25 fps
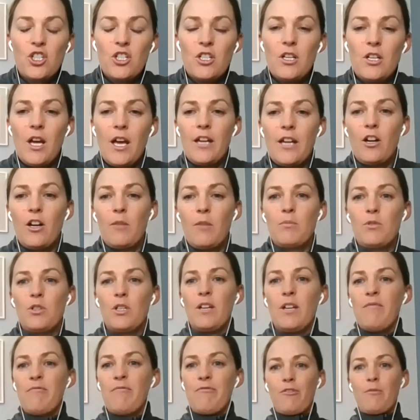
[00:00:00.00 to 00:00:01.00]
And I'm
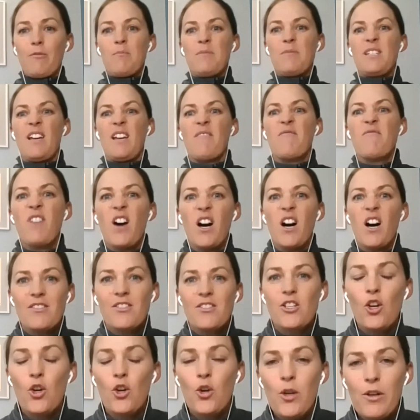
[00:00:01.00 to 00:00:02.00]
in from Denver.
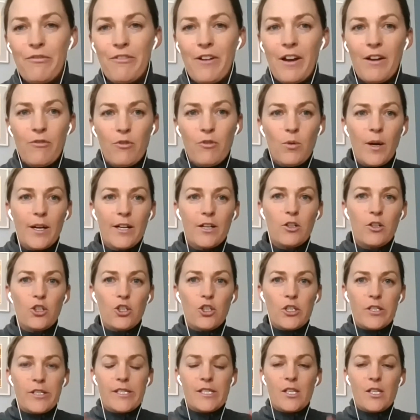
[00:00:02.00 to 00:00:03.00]
So if everyone could
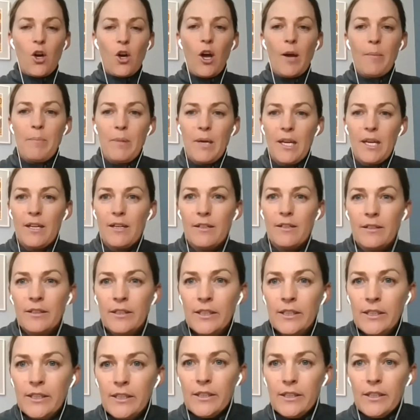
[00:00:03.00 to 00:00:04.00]
just type in
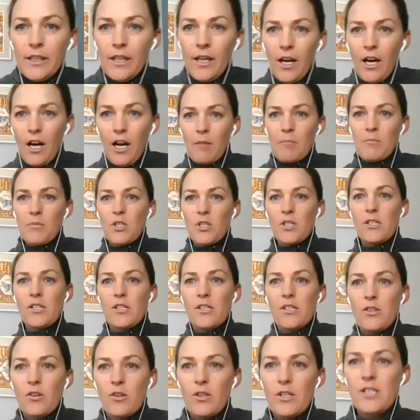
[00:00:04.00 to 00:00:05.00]
just to
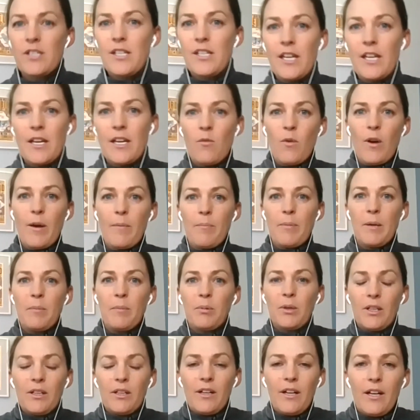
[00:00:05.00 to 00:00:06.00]
sort of see where
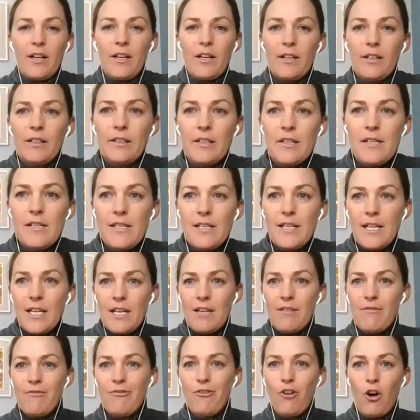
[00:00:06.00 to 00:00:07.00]
people are listening
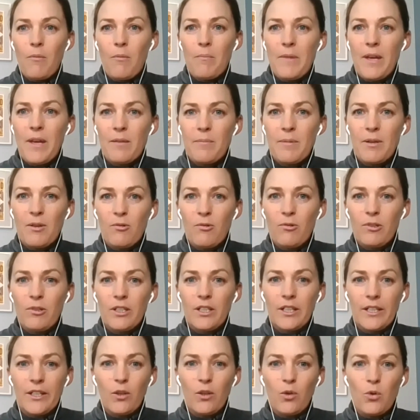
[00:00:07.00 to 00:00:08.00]
in from, that'd be
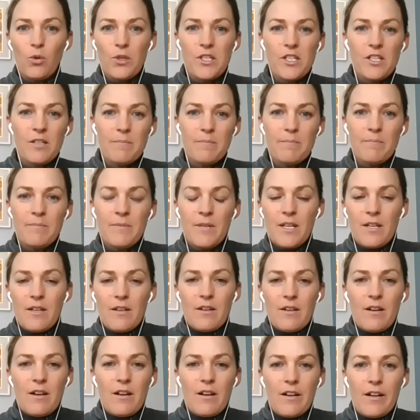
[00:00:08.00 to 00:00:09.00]
really awesome.
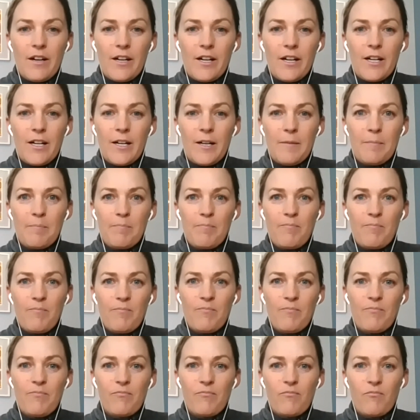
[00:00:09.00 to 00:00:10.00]

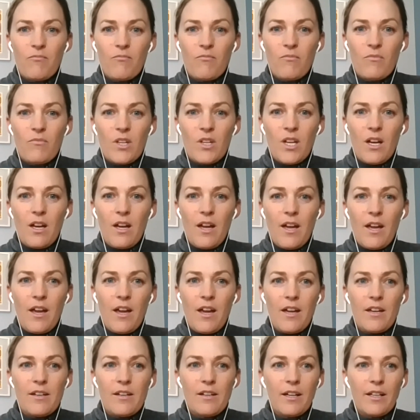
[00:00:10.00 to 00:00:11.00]
And
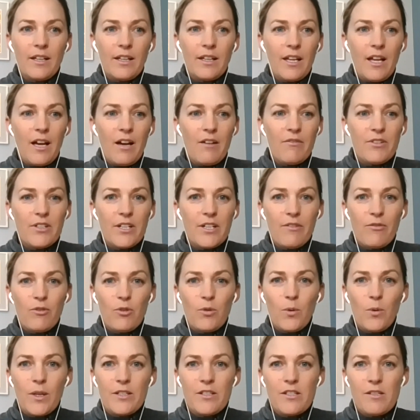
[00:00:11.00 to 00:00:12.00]
I love that
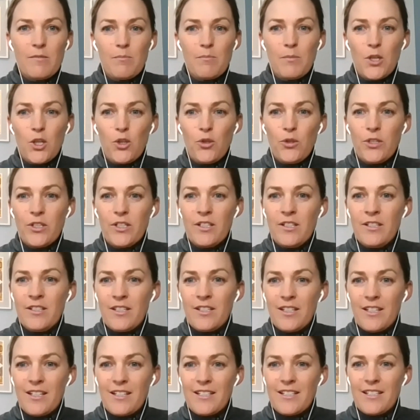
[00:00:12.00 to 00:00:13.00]
everyone's muted
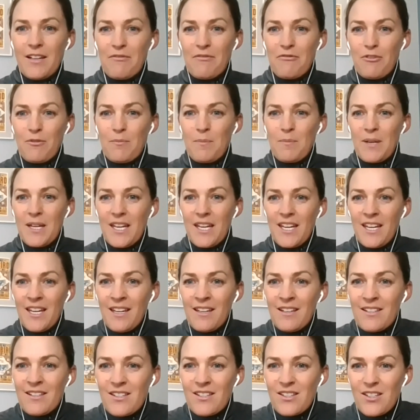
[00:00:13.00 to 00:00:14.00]
except for
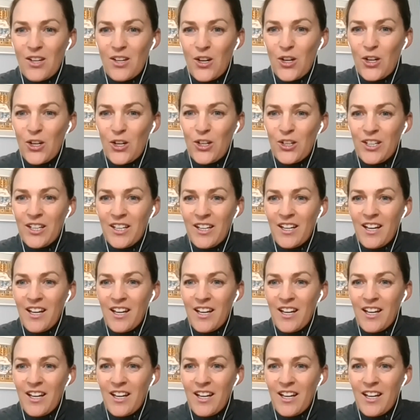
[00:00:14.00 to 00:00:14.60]
me. So